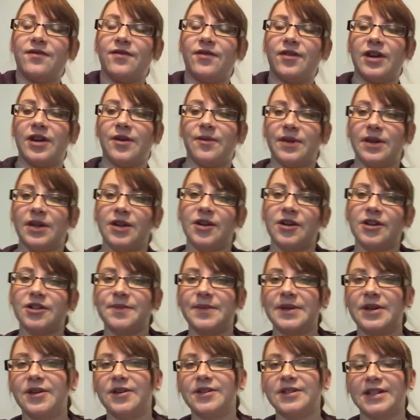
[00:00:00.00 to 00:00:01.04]
For anyone that knows
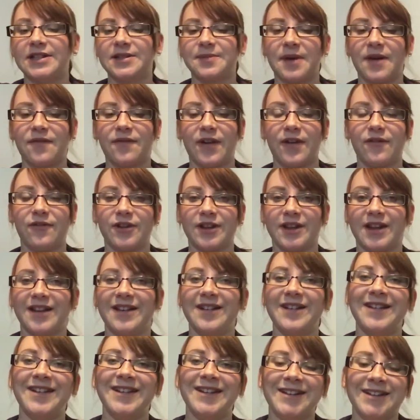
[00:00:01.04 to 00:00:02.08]
me knows that's my favorite
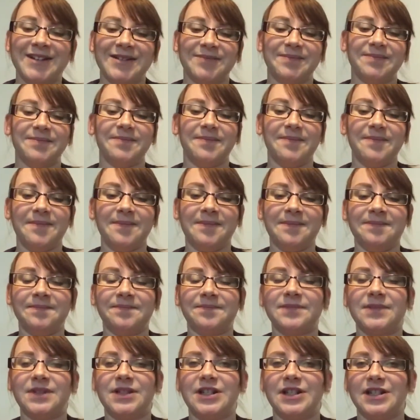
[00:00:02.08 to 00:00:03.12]

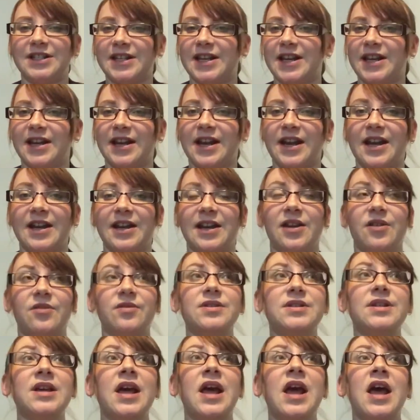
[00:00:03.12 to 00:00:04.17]
thing. Just kidding, I hate
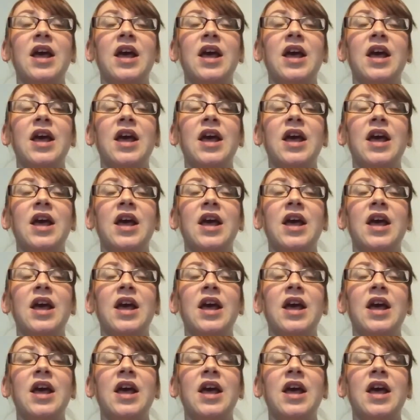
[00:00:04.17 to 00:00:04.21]
needles.